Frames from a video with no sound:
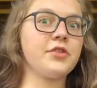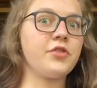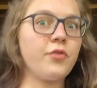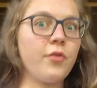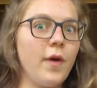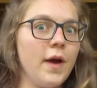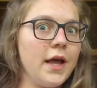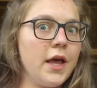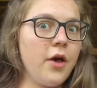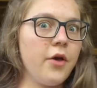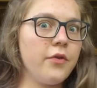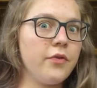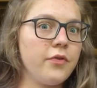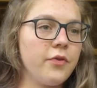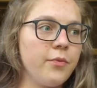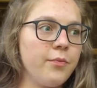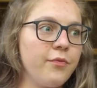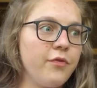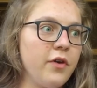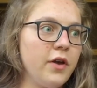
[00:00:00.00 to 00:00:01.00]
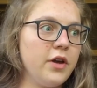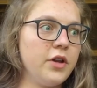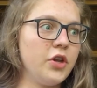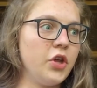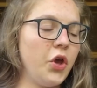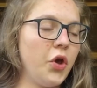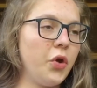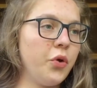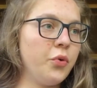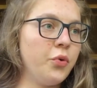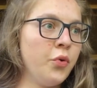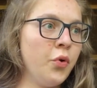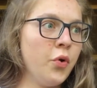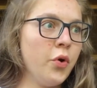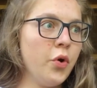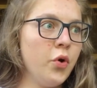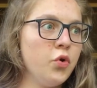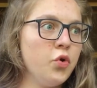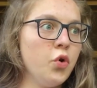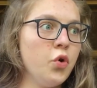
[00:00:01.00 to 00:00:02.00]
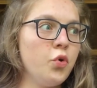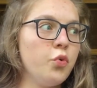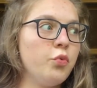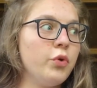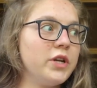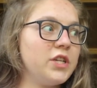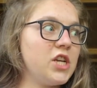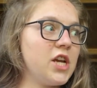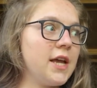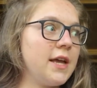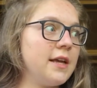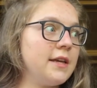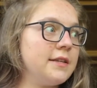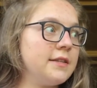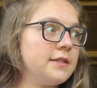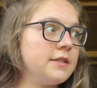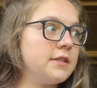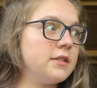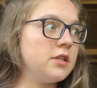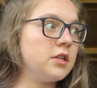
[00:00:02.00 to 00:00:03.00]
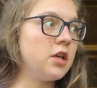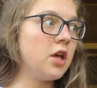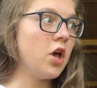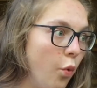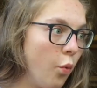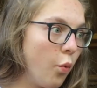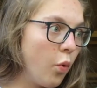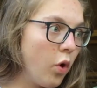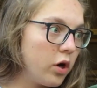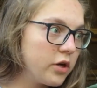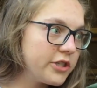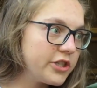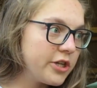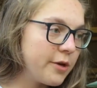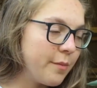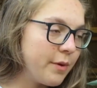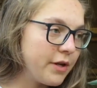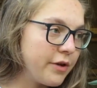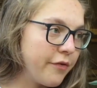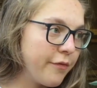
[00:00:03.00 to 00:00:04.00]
try out something new, which is watch a bit